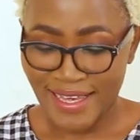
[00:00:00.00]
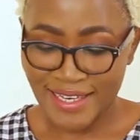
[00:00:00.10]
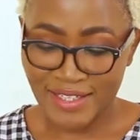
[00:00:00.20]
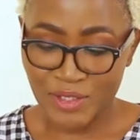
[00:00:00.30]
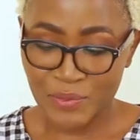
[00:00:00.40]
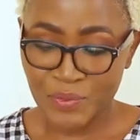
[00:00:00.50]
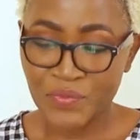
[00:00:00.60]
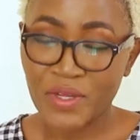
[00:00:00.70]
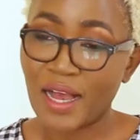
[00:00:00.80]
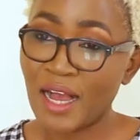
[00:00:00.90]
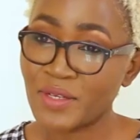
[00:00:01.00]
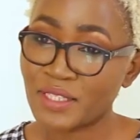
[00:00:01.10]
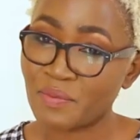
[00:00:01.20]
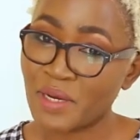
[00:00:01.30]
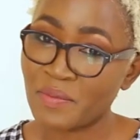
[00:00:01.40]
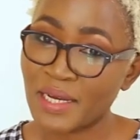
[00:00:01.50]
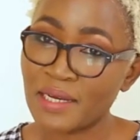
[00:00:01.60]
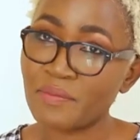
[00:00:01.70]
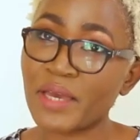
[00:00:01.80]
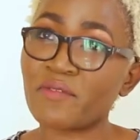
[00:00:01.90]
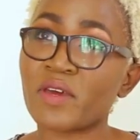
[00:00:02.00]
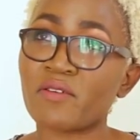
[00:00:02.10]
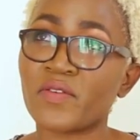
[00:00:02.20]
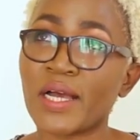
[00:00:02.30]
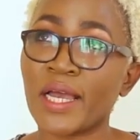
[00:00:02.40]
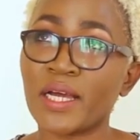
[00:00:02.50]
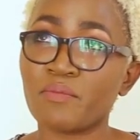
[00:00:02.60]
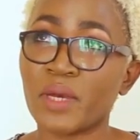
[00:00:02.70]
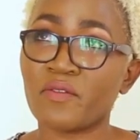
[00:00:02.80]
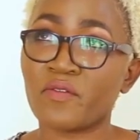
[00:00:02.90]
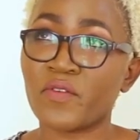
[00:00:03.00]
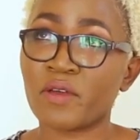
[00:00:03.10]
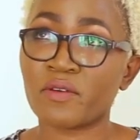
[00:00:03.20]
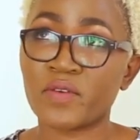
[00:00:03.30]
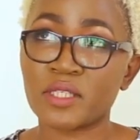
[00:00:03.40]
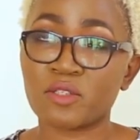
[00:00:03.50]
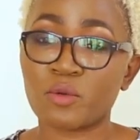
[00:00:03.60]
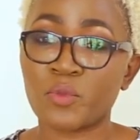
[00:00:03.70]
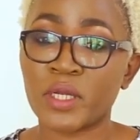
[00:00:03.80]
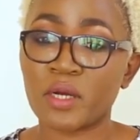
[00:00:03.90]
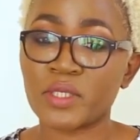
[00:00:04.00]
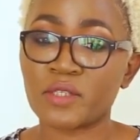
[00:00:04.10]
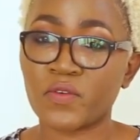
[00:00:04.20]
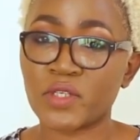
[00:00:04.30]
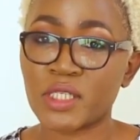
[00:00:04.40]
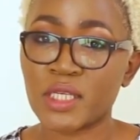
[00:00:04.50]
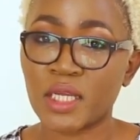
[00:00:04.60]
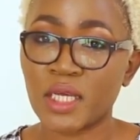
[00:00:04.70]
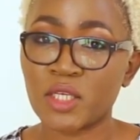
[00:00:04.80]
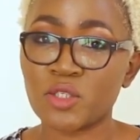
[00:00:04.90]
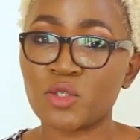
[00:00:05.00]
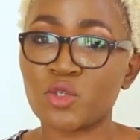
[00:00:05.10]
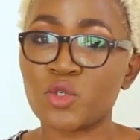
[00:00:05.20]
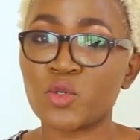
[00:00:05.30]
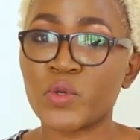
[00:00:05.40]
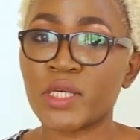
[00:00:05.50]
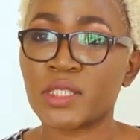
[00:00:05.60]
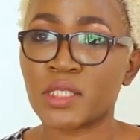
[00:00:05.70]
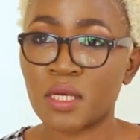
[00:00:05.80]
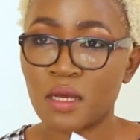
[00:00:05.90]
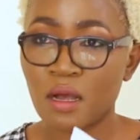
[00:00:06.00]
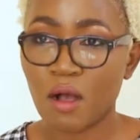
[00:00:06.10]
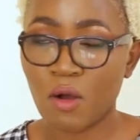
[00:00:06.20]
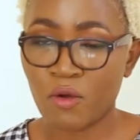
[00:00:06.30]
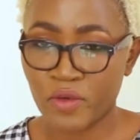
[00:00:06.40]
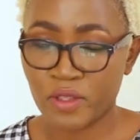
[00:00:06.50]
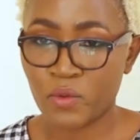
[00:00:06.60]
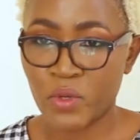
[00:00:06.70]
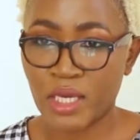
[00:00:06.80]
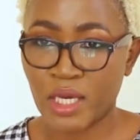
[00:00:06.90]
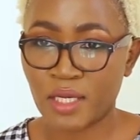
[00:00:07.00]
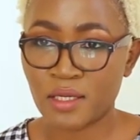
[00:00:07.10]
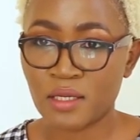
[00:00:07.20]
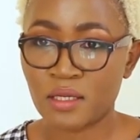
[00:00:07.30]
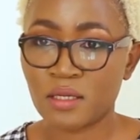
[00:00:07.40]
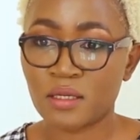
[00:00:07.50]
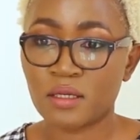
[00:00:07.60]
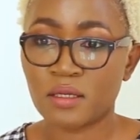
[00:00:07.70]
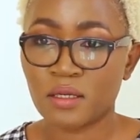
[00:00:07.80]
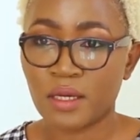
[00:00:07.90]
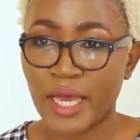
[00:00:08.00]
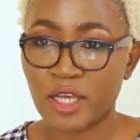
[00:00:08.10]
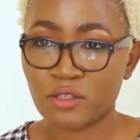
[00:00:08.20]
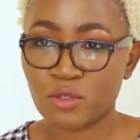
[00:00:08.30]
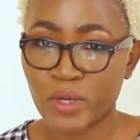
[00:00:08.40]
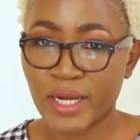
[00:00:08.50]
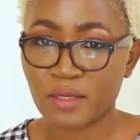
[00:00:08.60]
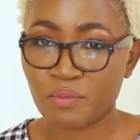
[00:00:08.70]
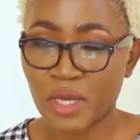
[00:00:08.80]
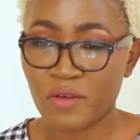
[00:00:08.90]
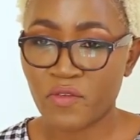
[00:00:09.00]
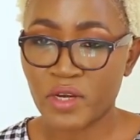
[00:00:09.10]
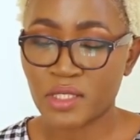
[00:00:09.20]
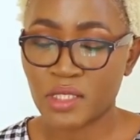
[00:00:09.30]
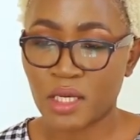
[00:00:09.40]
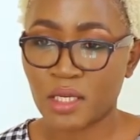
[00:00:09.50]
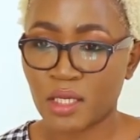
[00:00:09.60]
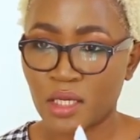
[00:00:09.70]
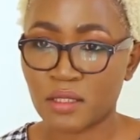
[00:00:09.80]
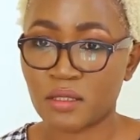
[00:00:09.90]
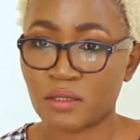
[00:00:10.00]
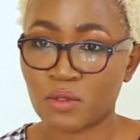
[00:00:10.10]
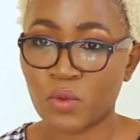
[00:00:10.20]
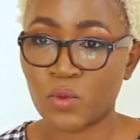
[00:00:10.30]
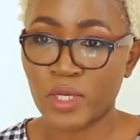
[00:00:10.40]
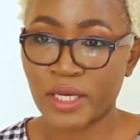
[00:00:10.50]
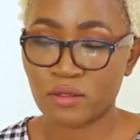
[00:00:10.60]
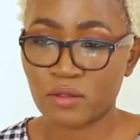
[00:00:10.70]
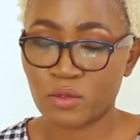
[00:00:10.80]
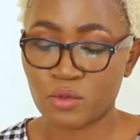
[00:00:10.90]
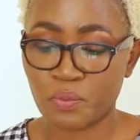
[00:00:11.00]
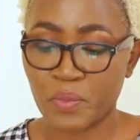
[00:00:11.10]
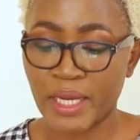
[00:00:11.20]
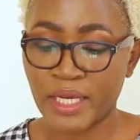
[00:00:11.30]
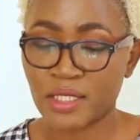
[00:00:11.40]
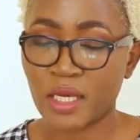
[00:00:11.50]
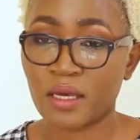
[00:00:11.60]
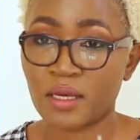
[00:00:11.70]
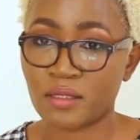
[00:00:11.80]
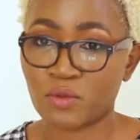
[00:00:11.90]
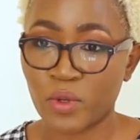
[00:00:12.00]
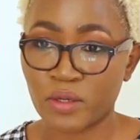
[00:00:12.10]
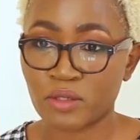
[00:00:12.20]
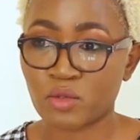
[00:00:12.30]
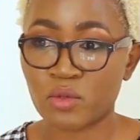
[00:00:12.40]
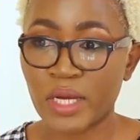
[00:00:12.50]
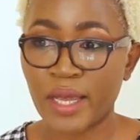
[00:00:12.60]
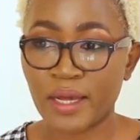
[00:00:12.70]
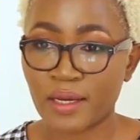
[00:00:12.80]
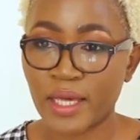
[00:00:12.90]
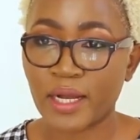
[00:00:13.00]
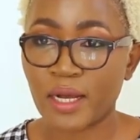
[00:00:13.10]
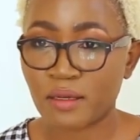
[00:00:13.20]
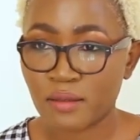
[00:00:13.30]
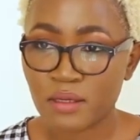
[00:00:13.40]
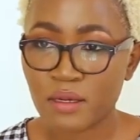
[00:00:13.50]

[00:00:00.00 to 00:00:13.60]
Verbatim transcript: I don't know. I was a barber. My very, I had my very first job when I was 14 and I used to do it over the weekend. I used to cut my friends' hair and kids at school. I used to plait hair as well. So I had like a